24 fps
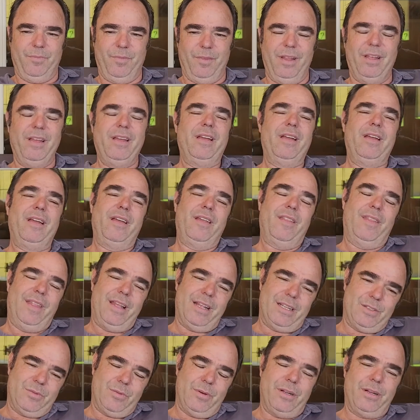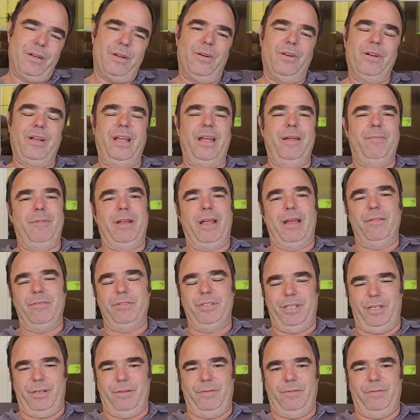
And that's what it all came down to